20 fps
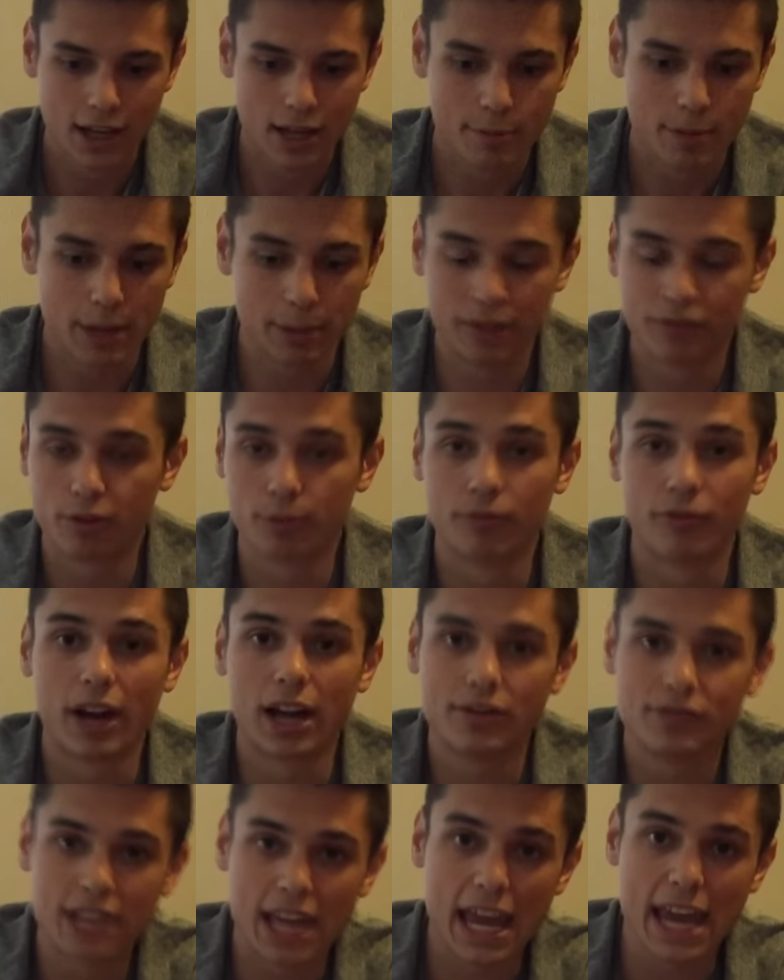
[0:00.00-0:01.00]
Maybe from
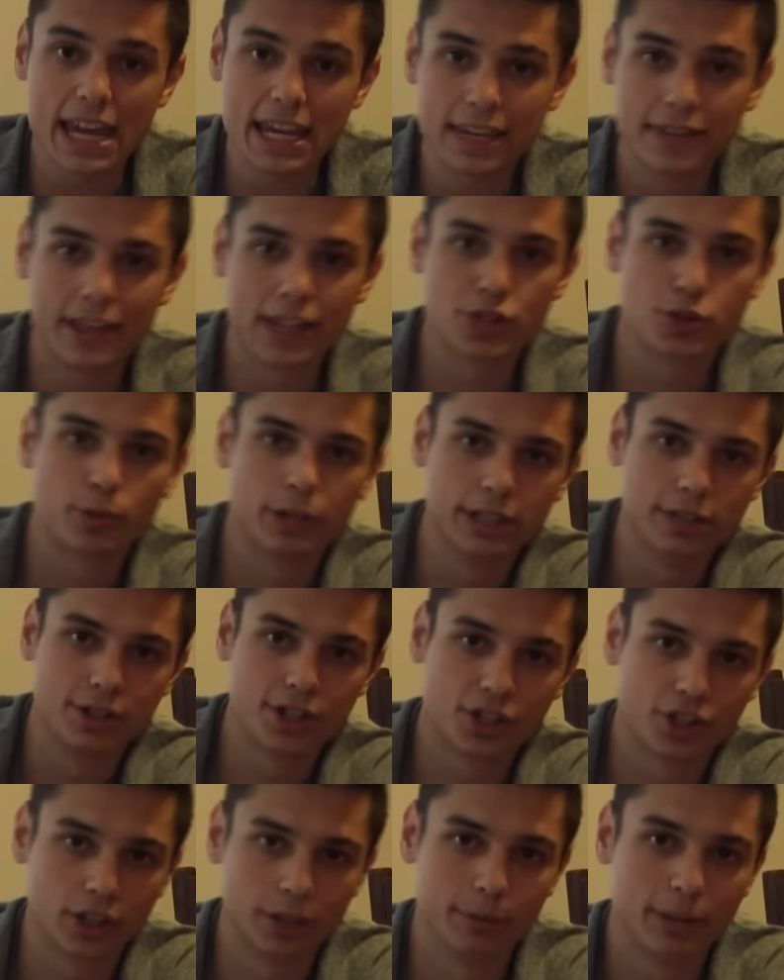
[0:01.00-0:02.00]
5 to 8, that's when you
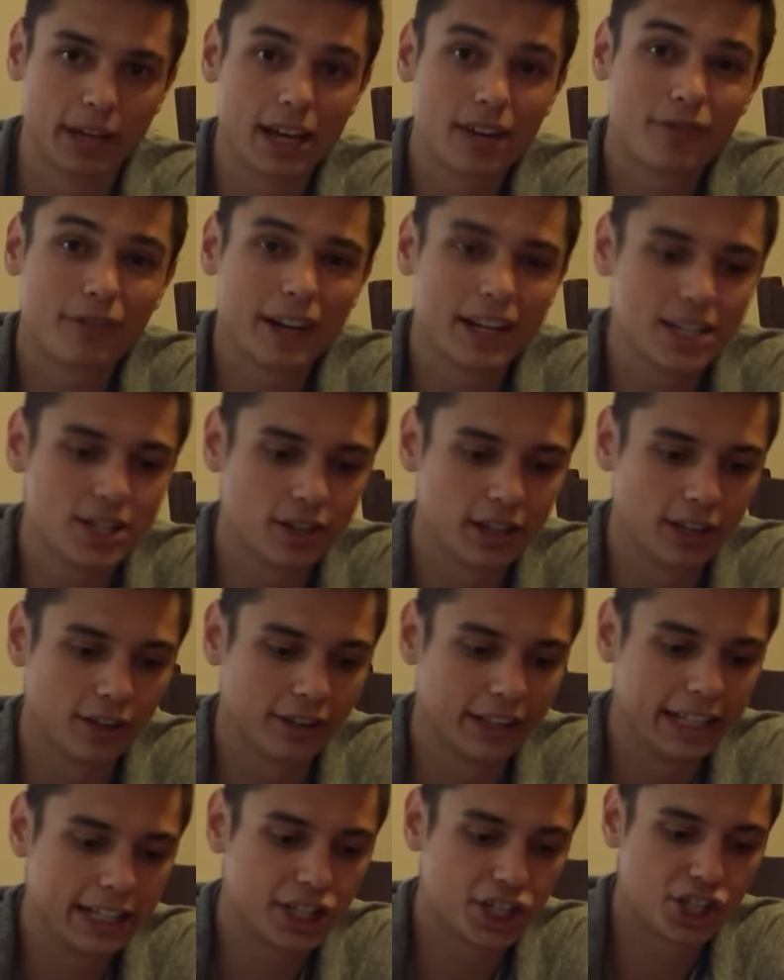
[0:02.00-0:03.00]
stream. You got to find your little
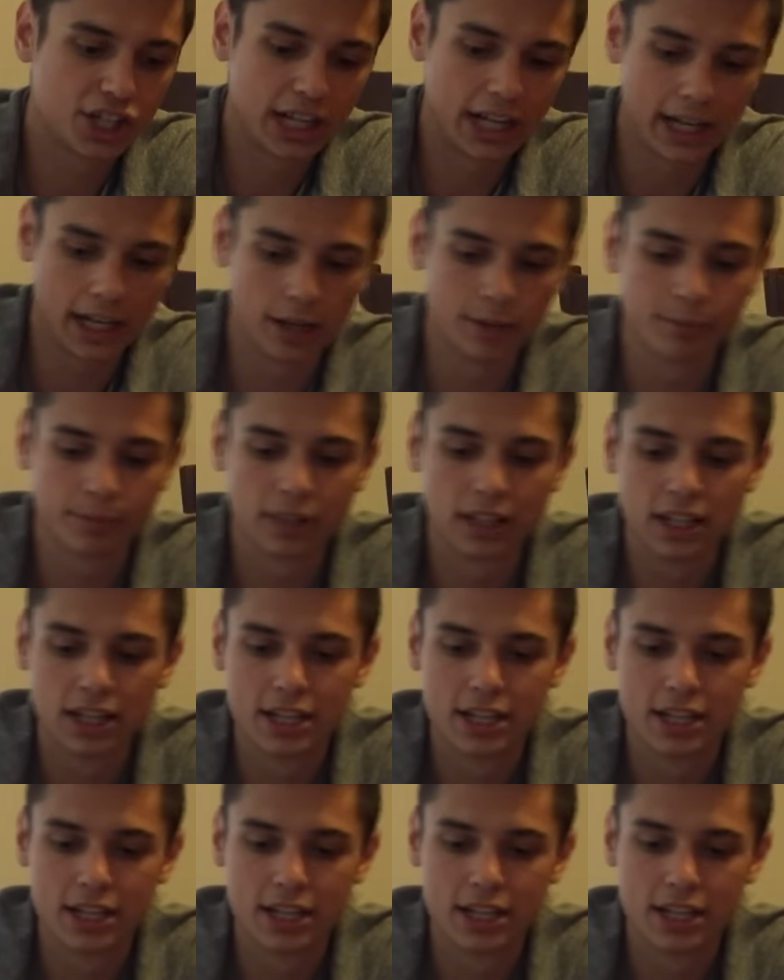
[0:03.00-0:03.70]
niche time.